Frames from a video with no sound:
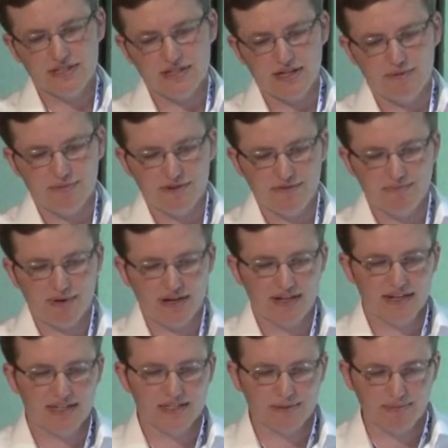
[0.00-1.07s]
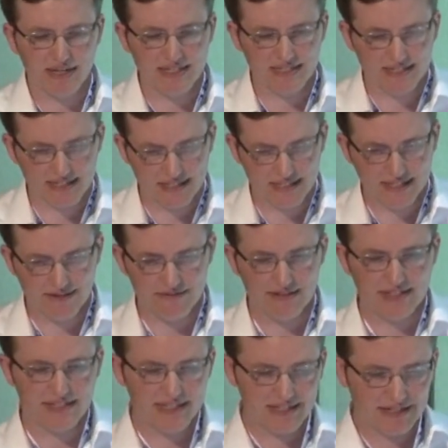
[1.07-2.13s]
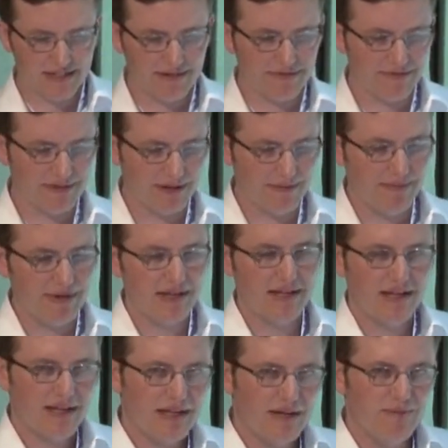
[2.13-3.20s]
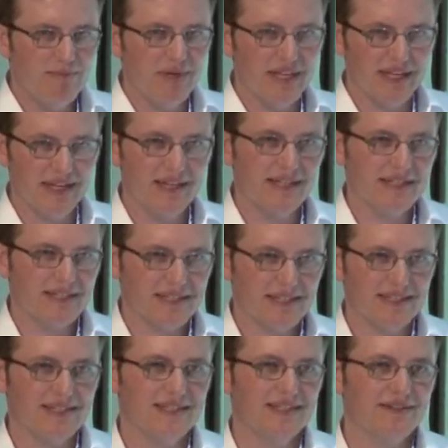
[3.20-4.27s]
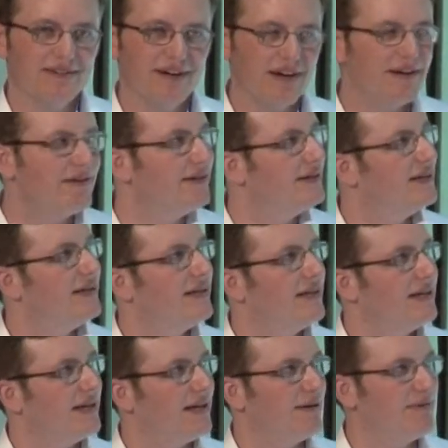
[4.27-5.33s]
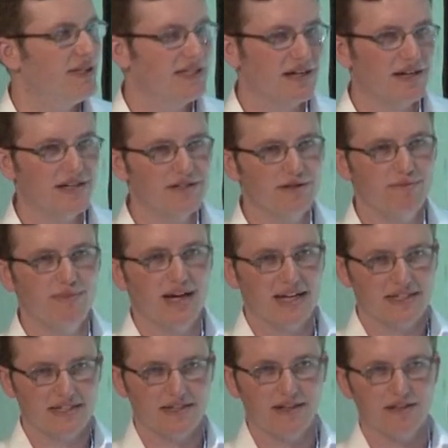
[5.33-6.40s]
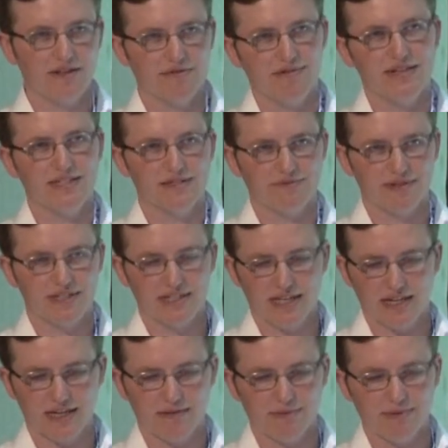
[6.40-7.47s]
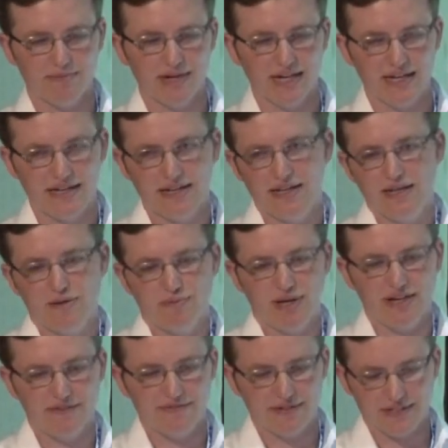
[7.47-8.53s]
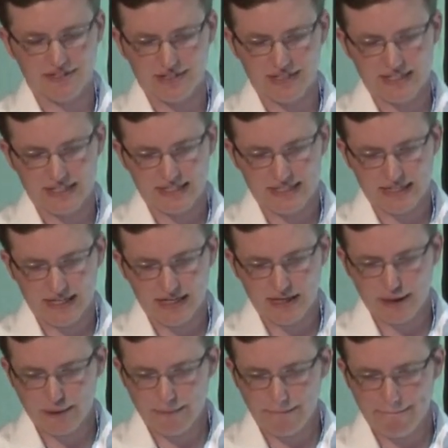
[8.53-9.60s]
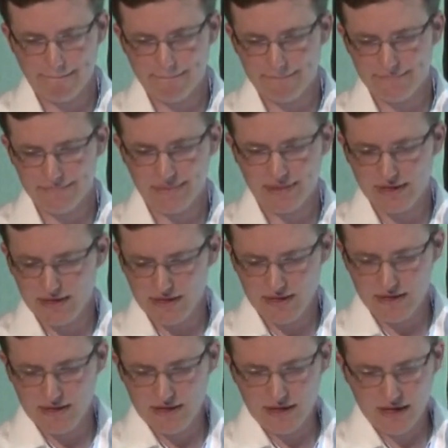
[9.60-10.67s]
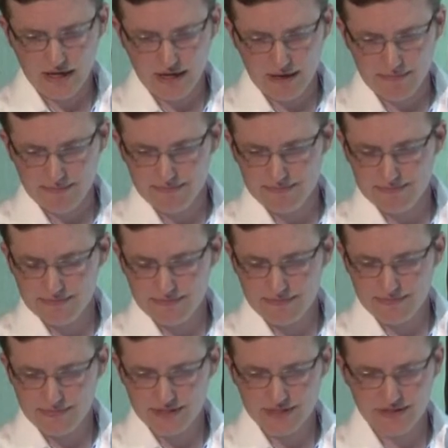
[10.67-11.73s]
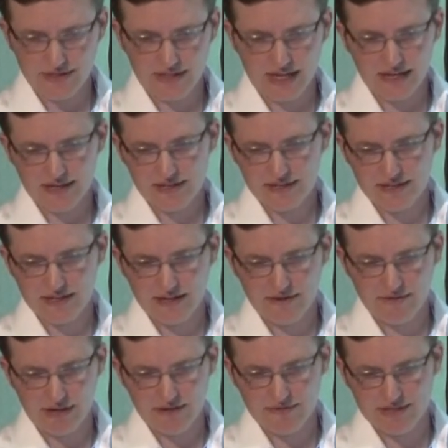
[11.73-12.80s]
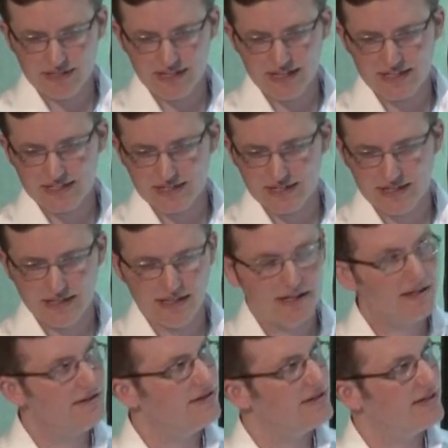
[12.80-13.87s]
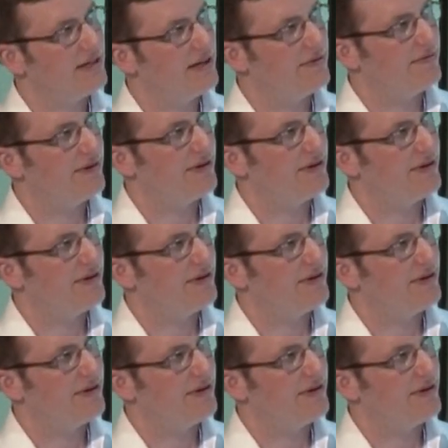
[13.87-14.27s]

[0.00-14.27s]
the number of parking spaces in San Francisco from millions to zero, it's hard to imagine all the ways in which that could be made beneficial to the city. So that I would like to close then